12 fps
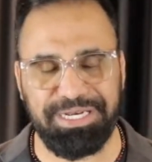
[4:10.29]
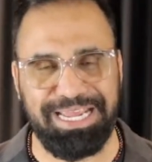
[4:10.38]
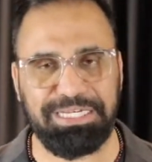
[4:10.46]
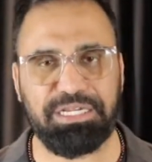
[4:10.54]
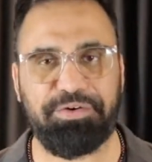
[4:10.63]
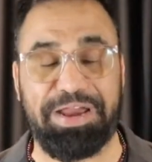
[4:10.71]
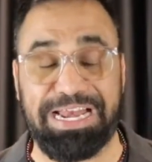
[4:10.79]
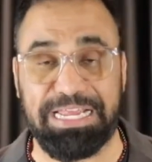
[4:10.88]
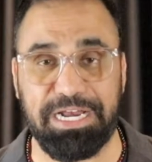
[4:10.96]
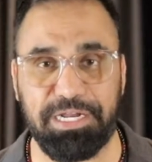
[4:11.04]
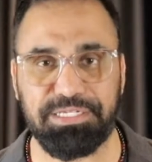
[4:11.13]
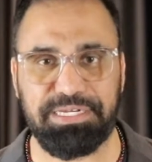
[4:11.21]
need to really
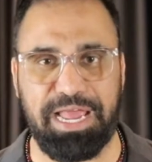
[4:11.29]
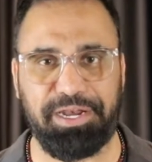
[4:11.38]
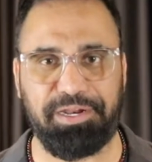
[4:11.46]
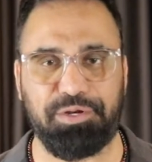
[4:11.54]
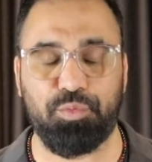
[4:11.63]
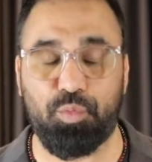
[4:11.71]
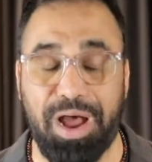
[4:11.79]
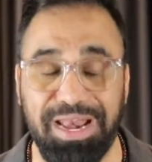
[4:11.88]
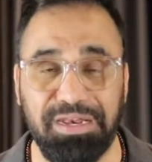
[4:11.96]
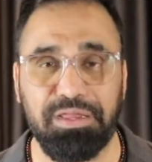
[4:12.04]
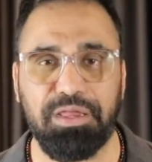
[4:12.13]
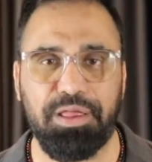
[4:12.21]
understand it. One,